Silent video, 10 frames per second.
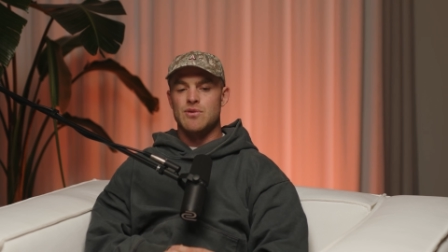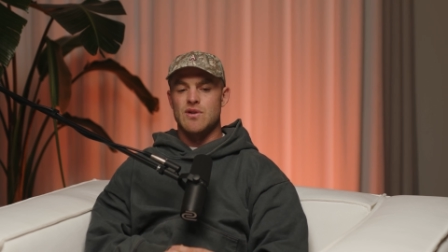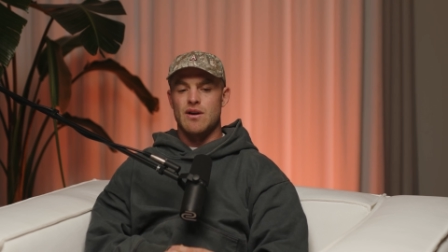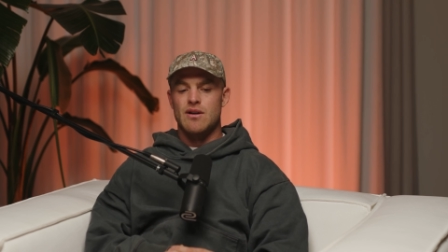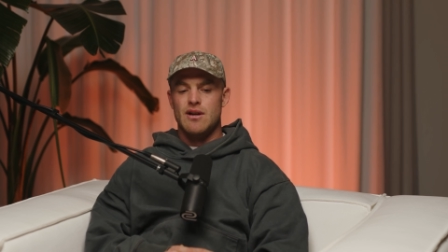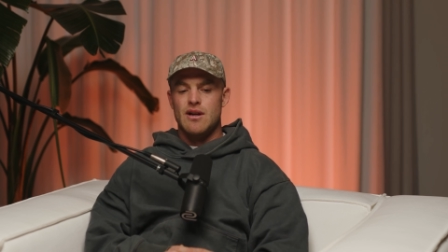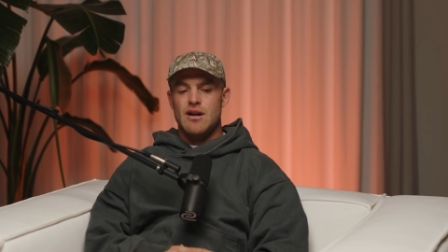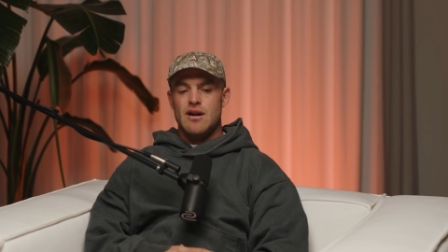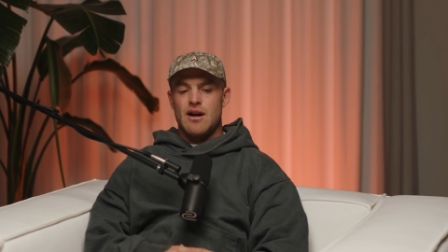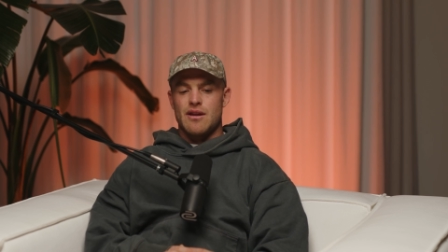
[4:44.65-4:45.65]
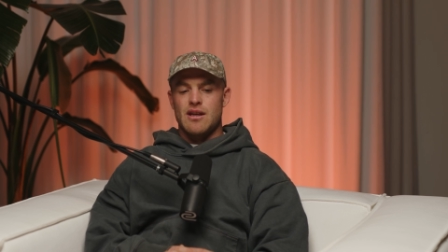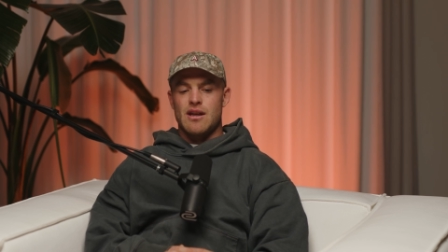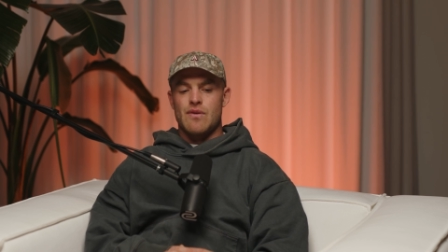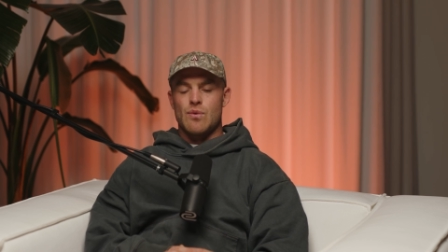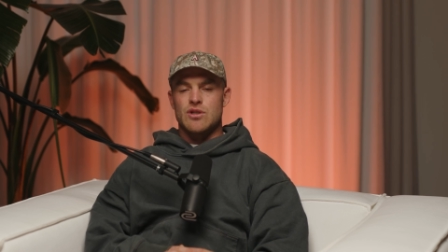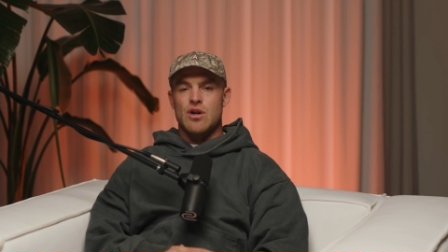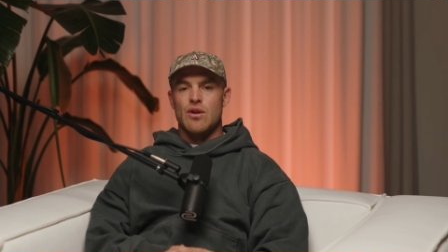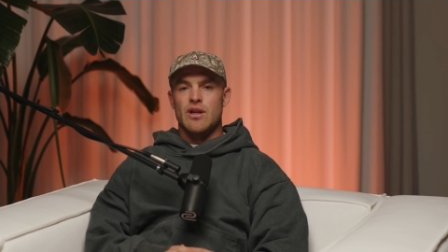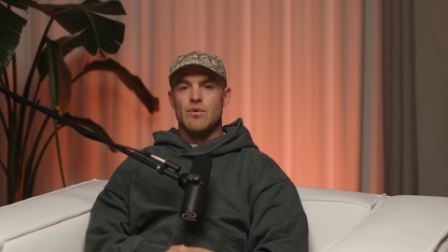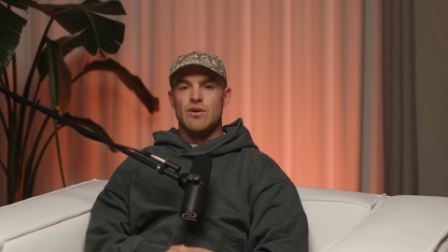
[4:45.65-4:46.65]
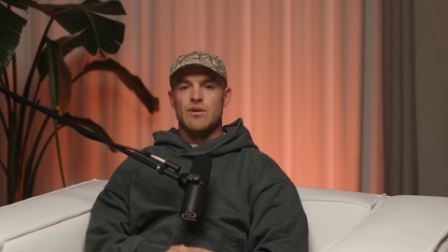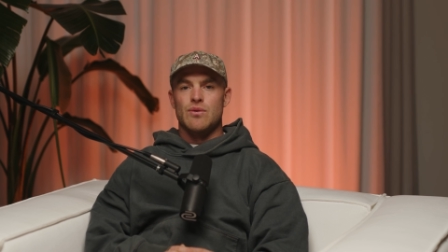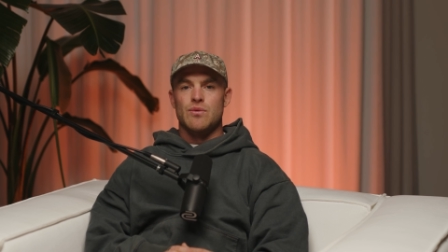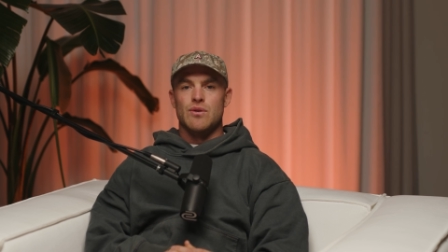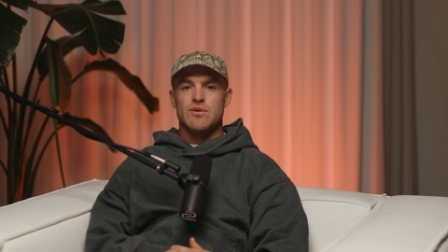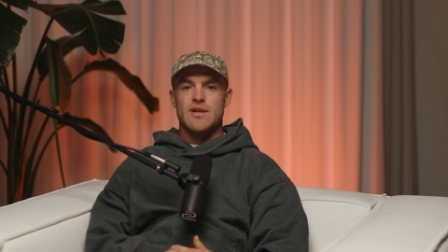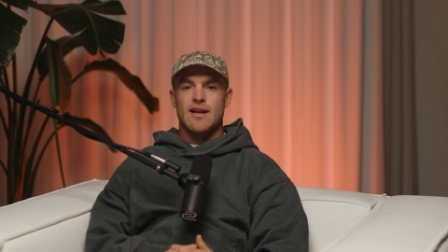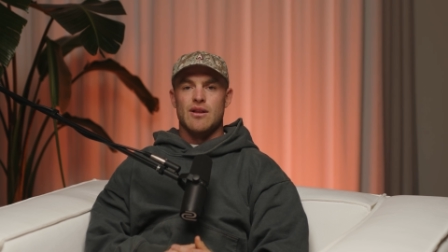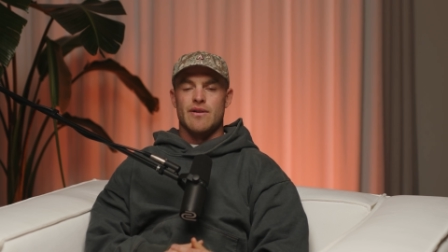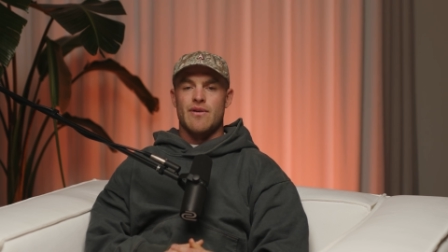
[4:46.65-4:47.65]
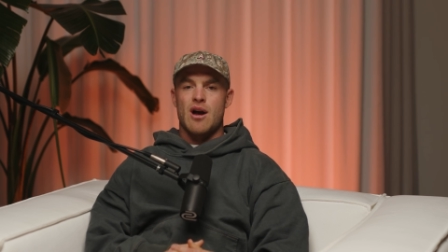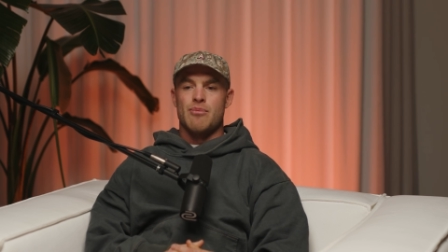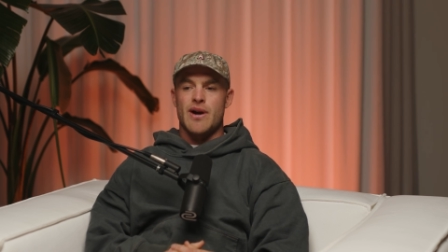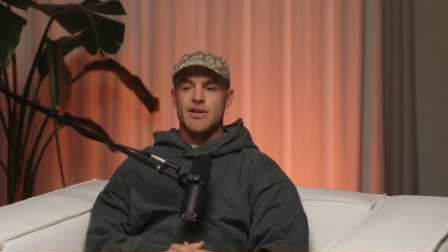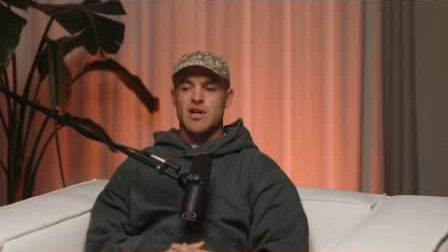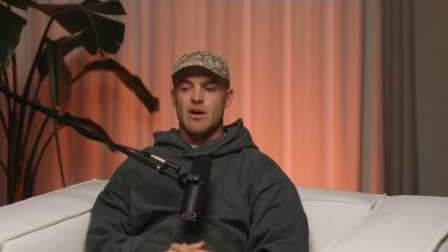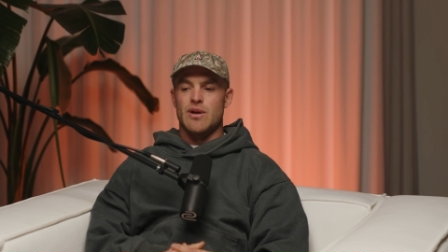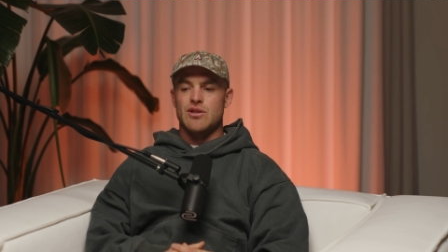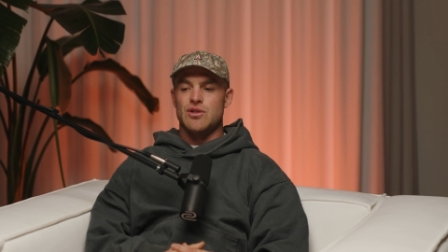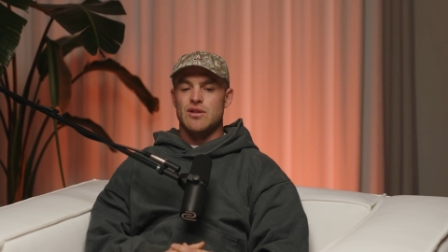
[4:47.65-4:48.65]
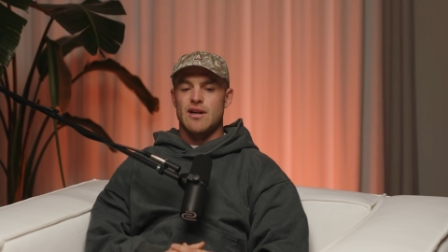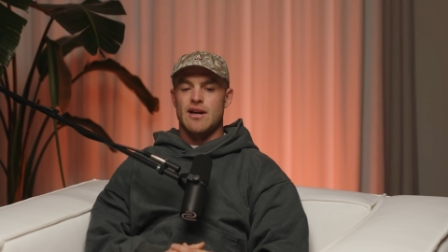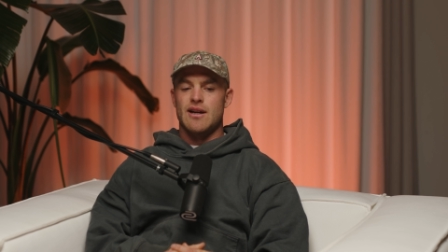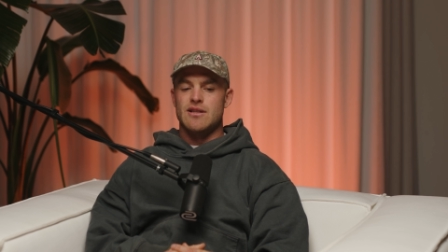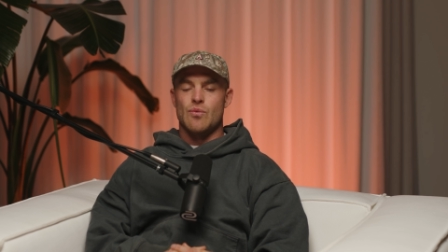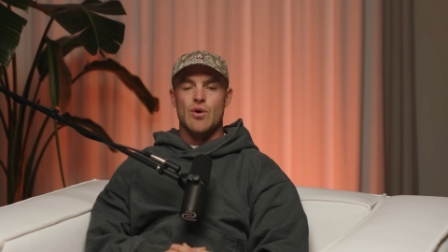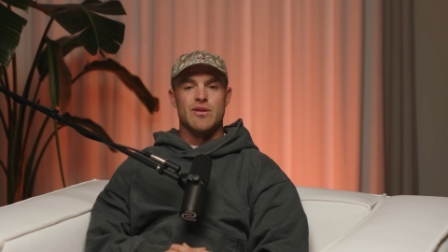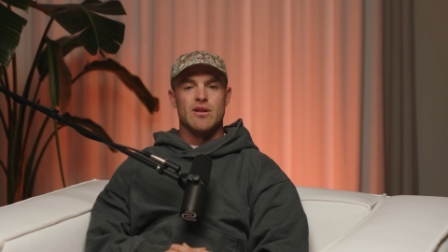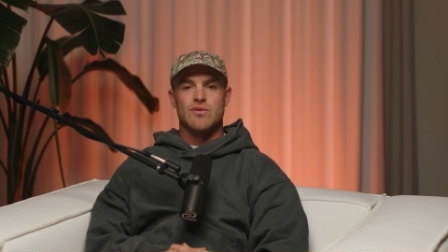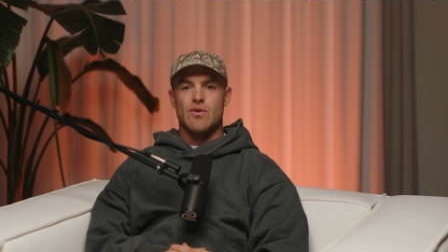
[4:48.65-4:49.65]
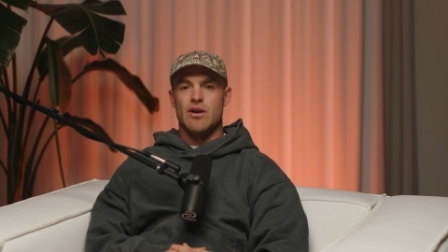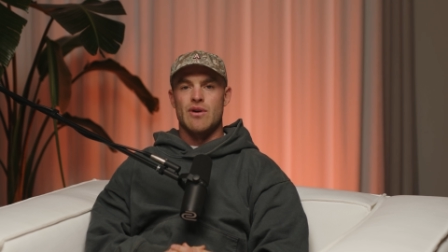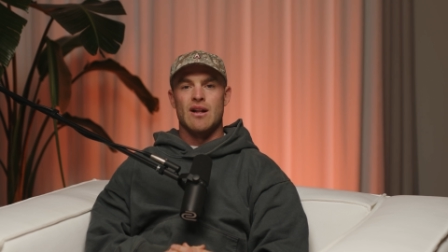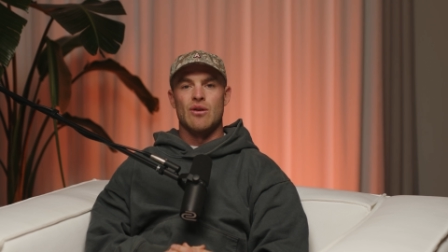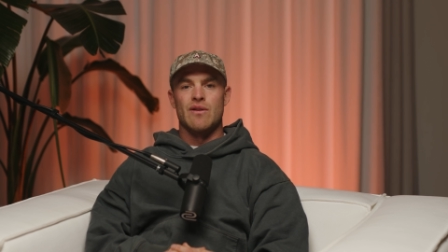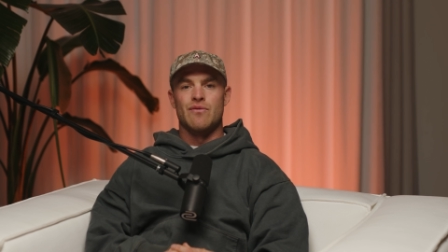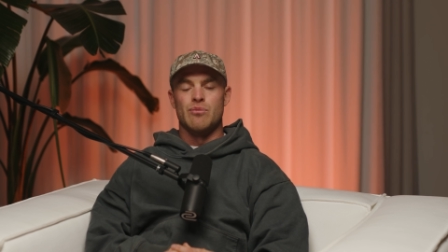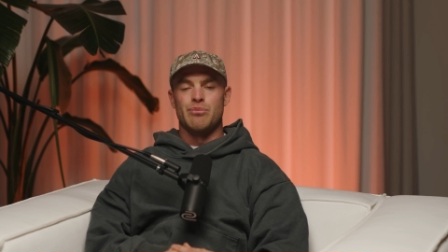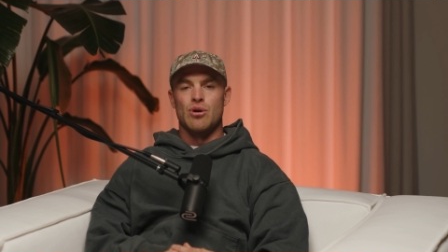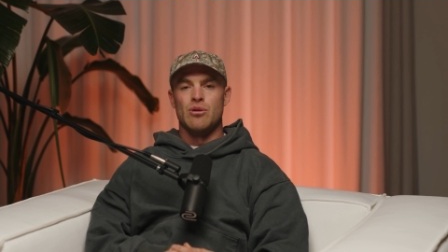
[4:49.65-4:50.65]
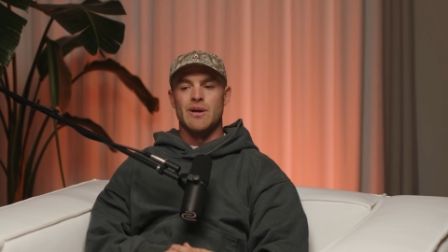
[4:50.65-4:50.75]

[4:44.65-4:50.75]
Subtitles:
So I think if you watch Collingwood, you'll see a lot of high pressure, which is a word that's thrown around a lot in football.